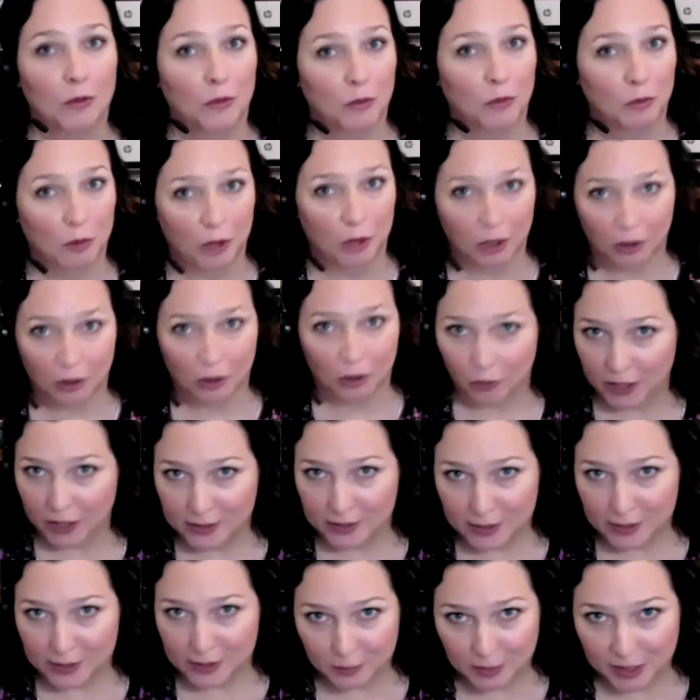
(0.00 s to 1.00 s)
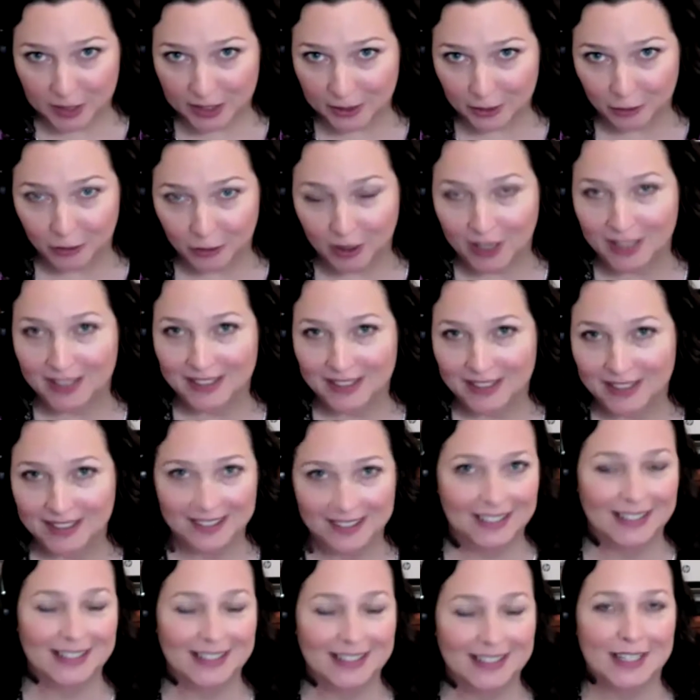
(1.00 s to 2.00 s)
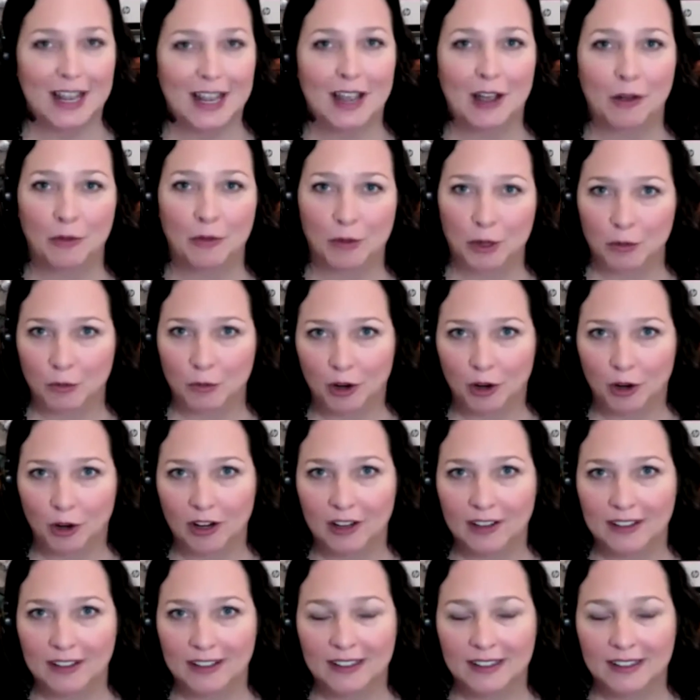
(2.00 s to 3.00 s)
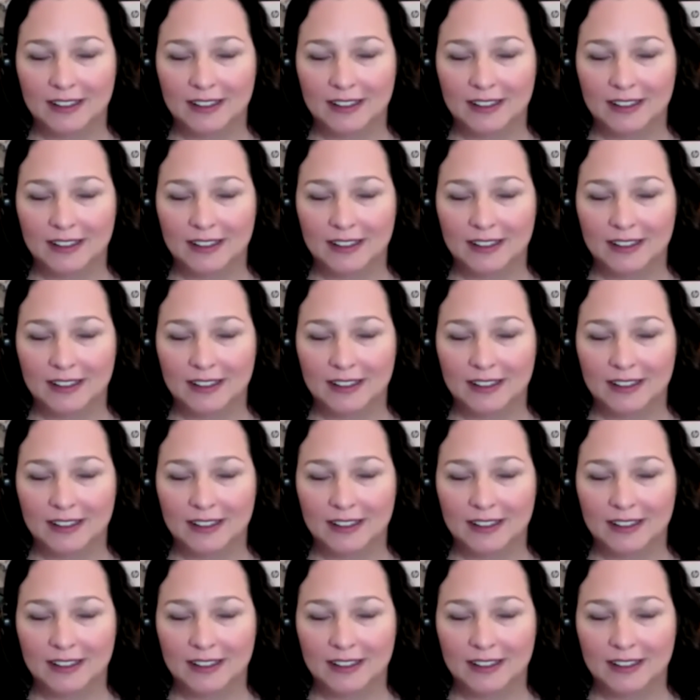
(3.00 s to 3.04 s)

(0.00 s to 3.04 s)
We're going to be integrating it into how we work.